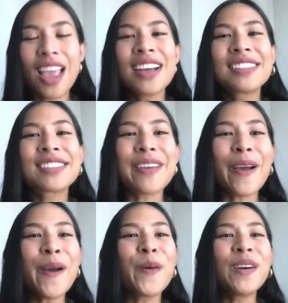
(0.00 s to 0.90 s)

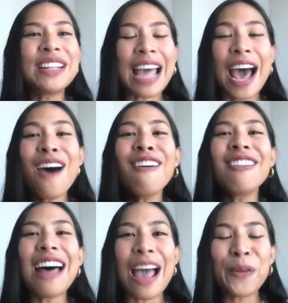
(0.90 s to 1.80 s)
So now
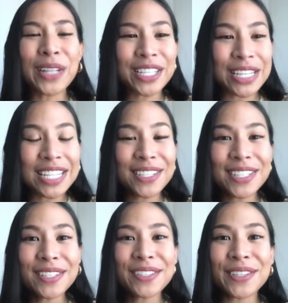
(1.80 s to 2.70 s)
I would like to
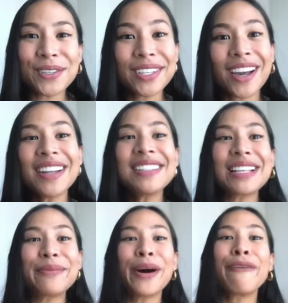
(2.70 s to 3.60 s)
introduce you the
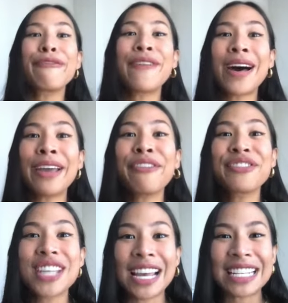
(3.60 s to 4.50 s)
concept of five
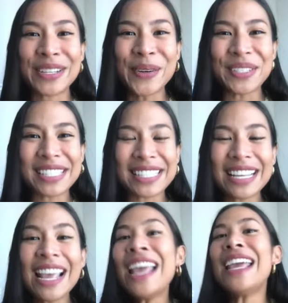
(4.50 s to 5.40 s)
Thai tones.
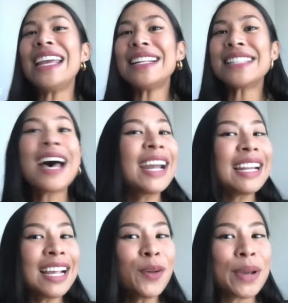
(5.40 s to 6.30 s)
In Thai
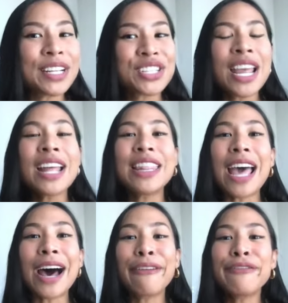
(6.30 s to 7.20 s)
language, there
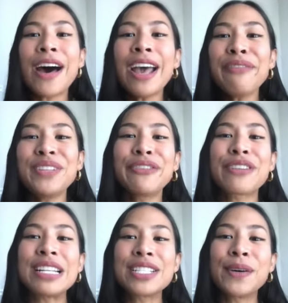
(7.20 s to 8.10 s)
are five
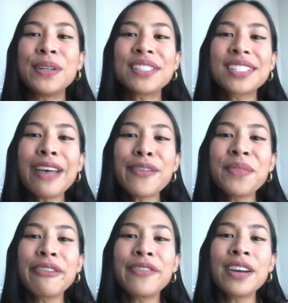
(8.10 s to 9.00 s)
different tones. Start from the
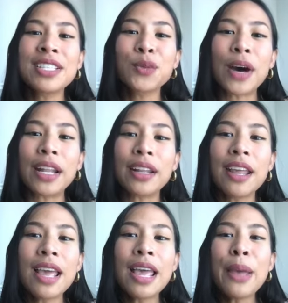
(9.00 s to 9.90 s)
first one,
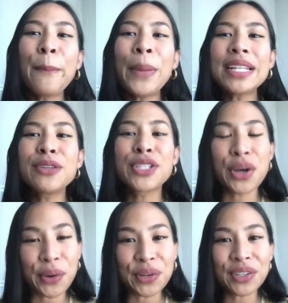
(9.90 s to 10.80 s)
middle
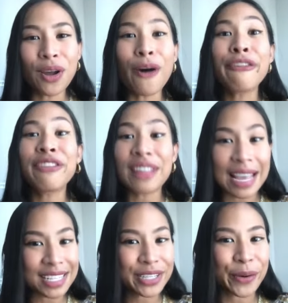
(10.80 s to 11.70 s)
tone or
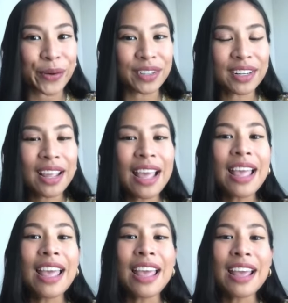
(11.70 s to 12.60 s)
flat tone.
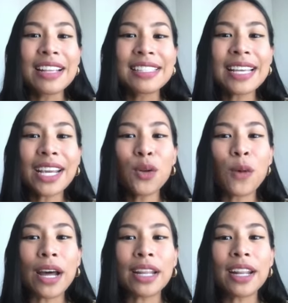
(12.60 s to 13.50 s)
Second
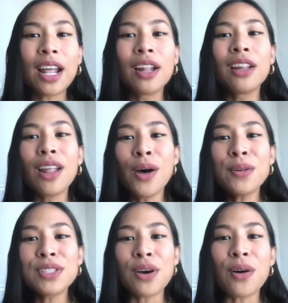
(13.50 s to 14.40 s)
one, low
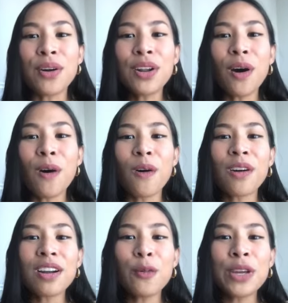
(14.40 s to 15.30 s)
tone,
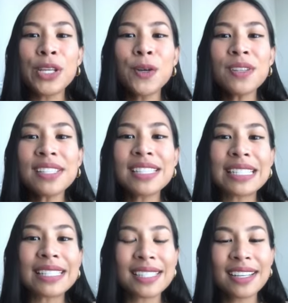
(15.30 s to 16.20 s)
or we use
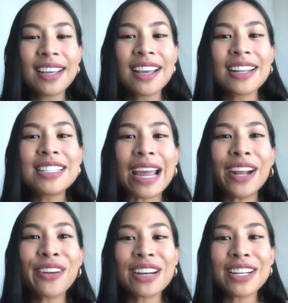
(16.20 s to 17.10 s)
this
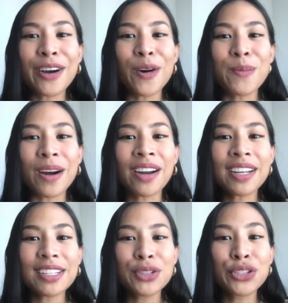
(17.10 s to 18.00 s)
diacritical mark
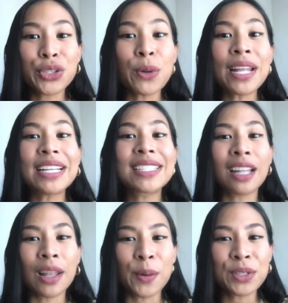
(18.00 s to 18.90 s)
to show that it's a
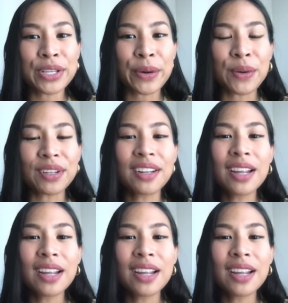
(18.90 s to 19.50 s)
low tone.